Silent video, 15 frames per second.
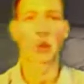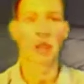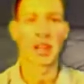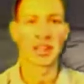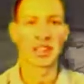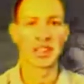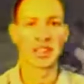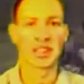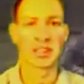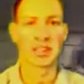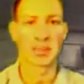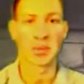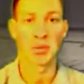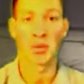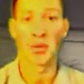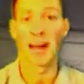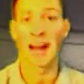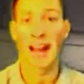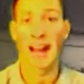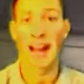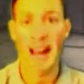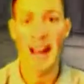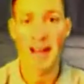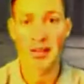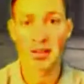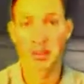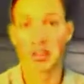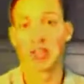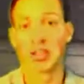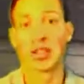and questions that people might
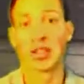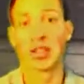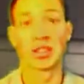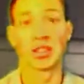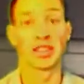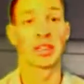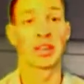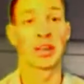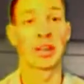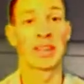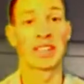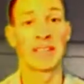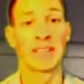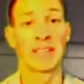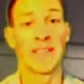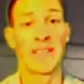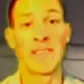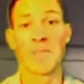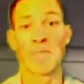have for their certain situation.